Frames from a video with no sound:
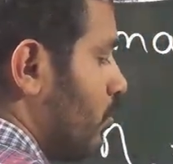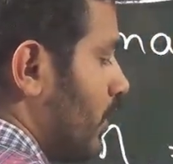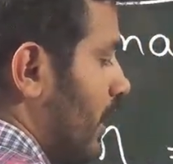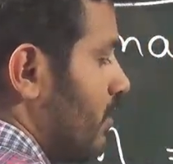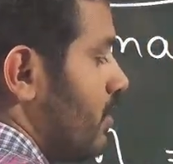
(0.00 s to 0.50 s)

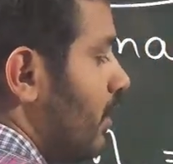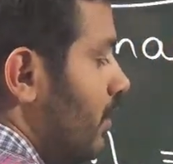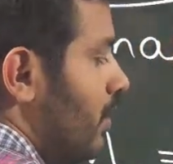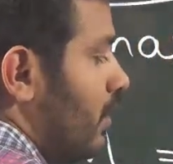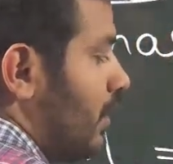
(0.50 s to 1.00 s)
cancelled,
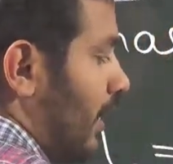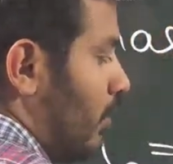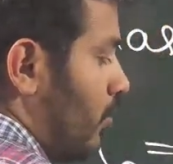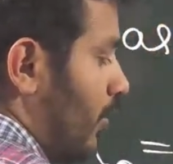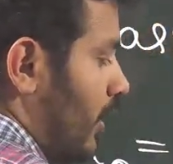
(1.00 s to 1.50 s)

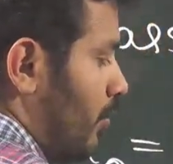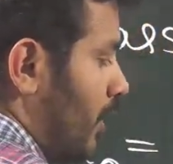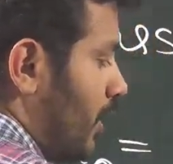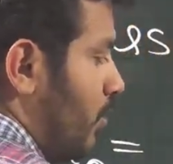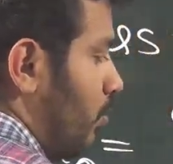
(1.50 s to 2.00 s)
10.20 by
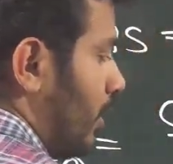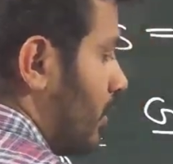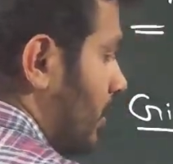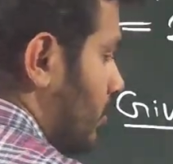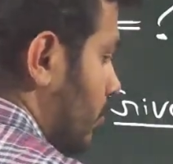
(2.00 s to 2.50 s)

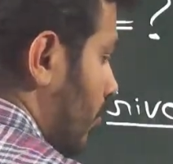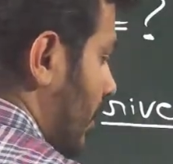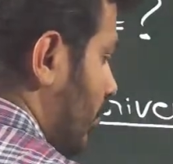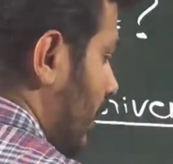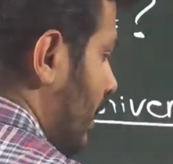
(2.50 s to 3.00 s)
10.23. So
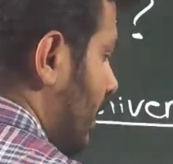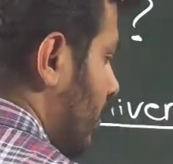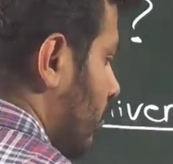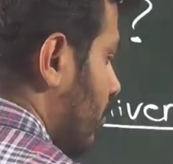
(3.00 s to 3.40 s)
1 by 10 to the